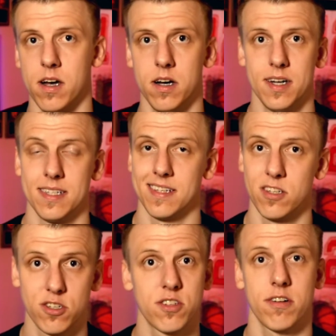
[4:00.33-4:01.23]

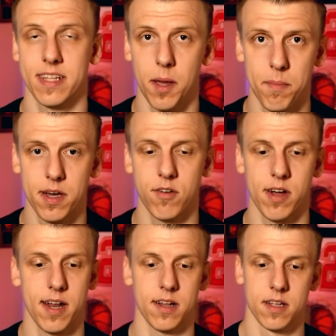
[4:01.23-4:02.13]
until you start to get better
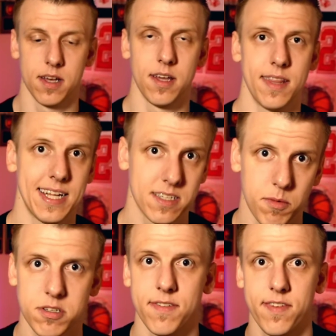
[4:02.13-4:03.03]
at it. That's the
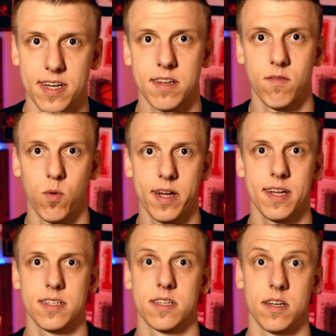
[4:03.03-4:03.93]
most effective
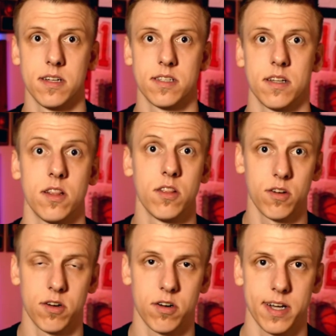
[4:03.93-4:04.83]
way to
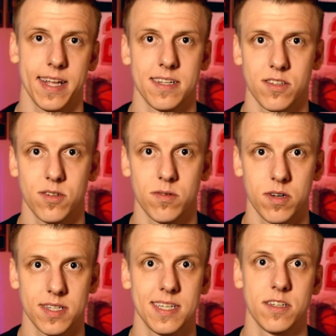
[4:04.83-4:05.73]
learn and
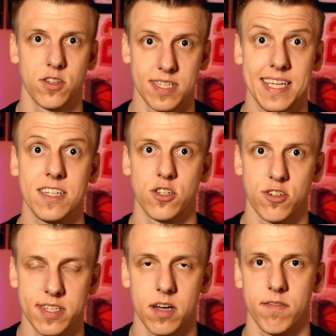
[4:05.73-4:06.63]
to teach
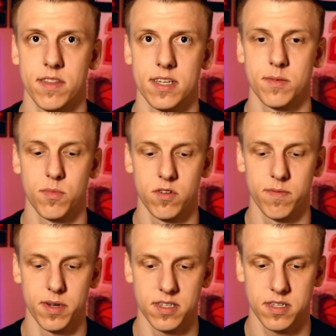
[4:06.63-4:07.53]
yourself these
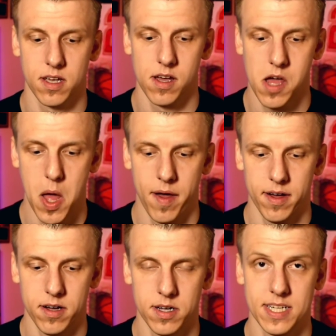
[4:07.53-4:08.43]
movements,
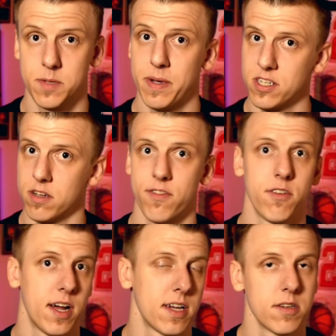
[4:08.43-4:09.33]
especially if
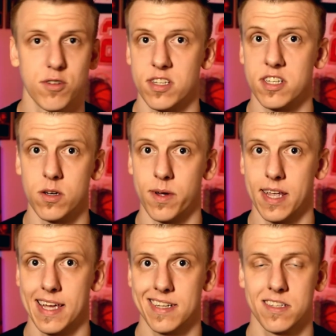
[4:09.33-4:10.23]
you're not used to
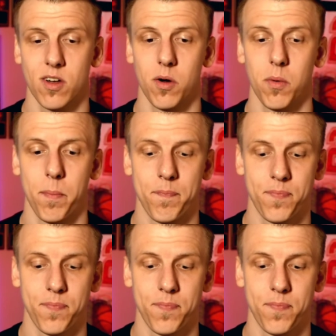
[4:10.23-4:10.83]
doing it. So